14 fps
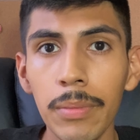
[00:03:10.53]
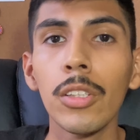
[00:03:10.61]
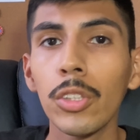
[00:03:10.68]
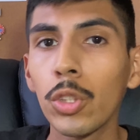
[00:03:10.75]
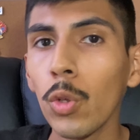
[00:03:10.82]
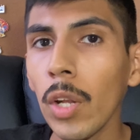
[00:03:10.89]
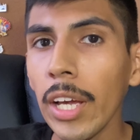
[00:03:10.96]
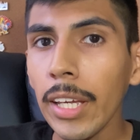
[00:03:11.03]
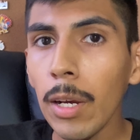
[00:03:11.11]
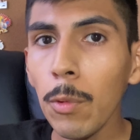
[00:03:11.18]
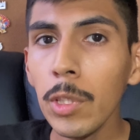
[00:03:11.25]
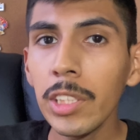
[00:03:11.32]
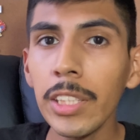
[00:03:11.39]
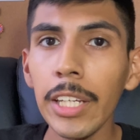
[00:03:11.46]
So like I
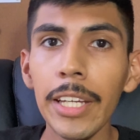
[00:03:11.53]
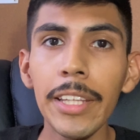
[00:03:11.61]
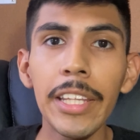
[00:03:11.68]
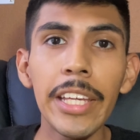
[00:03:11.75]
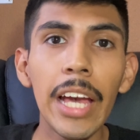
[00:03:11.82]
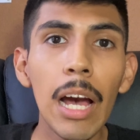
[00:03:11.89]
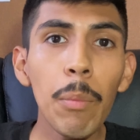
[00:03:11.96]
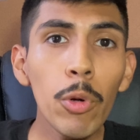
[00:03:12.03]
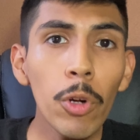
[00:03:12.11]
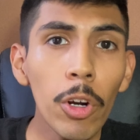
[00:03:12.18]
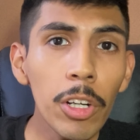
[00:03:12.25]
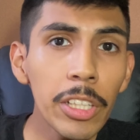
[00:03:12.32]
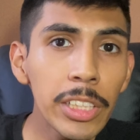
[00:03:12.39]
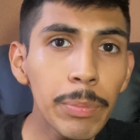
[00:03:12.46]
was saying, the Apple
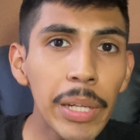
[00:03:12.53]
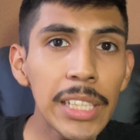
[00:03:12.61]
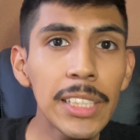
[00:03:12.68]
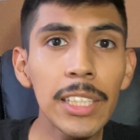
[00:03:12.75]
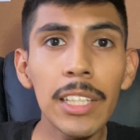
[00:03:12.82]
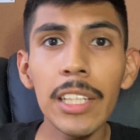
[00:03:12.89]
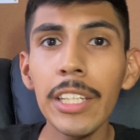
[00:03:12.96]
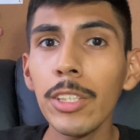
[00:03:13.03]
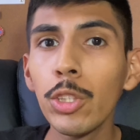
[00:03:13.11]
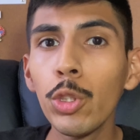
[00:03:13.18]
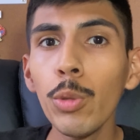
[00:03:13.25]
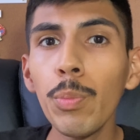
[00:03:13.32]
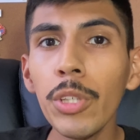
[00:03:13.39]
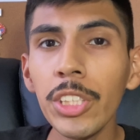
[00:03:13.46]
Card is basically a
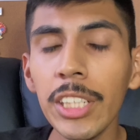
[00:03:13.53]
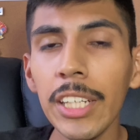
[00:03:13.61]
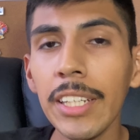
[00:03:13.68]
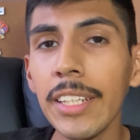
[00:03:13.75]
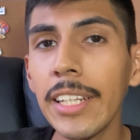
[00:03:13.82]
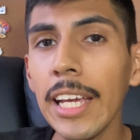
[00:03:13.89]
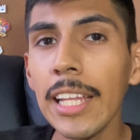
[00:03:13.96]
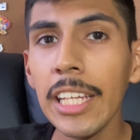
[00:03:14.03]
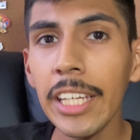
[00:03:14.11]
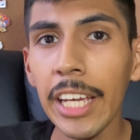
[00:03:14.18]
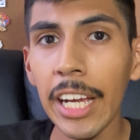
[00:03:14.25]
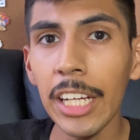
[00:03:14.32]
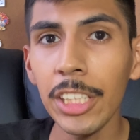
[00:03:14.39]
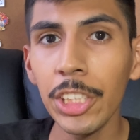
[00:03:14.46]
2% daily
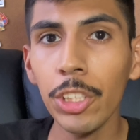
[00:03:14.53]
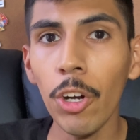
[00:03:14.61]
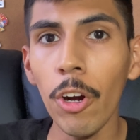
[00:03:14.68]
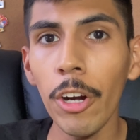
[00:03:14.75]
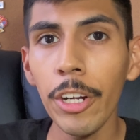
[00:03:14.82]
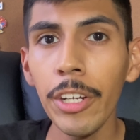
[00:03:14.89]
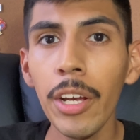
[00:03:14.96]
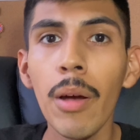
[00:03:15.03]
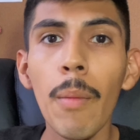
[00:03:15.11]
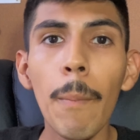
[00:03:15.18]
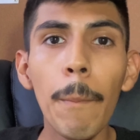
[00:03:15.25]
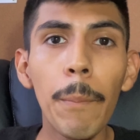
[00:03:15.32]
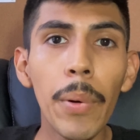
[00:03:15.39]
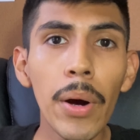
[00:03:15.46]
cash card,
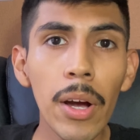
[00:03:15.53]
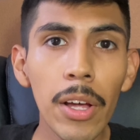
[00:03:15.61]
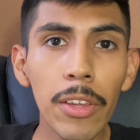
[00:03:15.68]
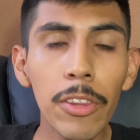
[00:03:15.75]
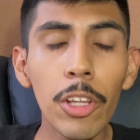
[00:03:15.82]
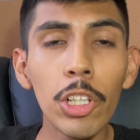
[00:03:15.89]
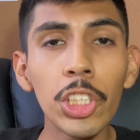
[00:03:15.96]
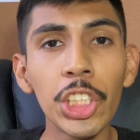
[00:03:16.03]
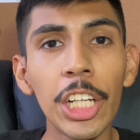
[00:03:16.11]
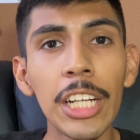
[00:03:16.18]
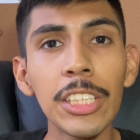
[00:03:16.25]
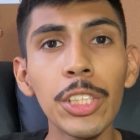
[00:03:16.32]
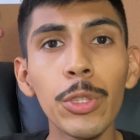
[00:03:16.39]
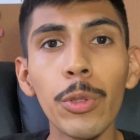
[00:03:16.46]
but there's
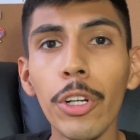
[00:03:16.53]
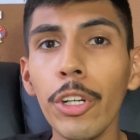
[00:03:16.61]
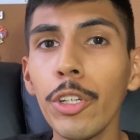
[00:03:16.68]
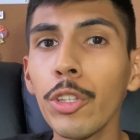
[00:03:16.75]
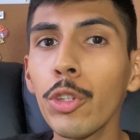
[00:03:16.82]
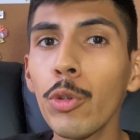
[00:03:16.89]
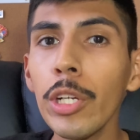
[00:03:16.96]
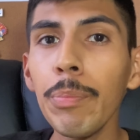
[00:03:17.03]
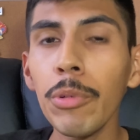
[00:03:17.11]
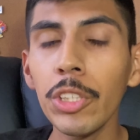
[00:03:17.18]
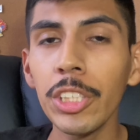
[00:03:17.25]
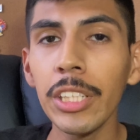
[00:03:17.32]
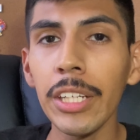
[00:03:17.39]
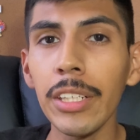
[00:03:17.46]
chance to earn
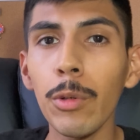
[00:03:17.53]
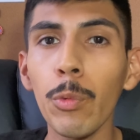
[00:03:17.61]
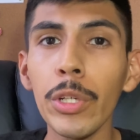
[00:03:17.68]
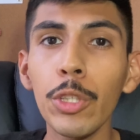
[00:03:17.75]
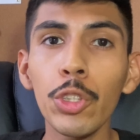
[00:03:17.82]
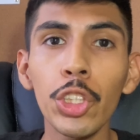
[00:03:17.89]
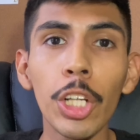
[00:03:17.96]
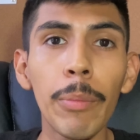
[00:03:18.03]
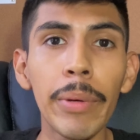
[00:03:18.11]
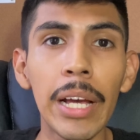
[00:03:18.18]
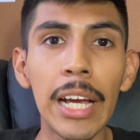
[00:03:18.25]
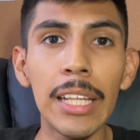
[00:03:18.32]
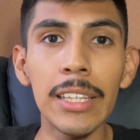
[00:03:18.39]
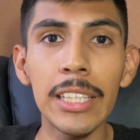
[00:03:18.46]
3% when you shop
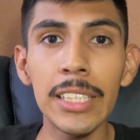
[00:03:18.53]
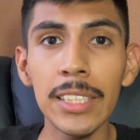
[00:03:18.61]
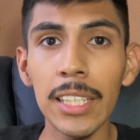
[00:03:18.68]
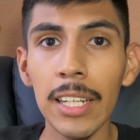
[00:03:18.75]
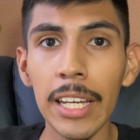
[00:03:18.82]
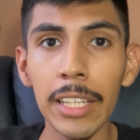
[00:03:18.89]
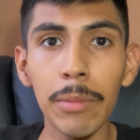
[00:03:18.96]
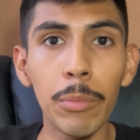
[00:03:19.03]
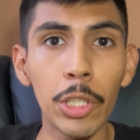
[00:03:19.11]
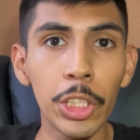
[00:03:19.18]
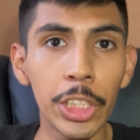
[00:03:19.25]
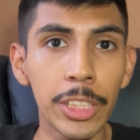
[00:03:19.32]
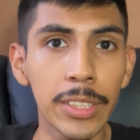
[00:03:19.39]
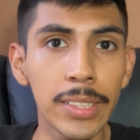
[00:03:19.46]
at these select
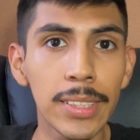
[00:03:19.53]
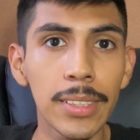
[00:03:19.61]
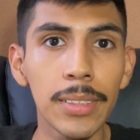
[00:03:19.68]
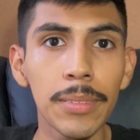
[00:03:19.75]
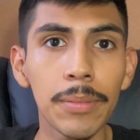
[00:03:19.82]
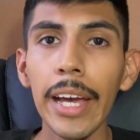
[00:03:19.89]
merchants.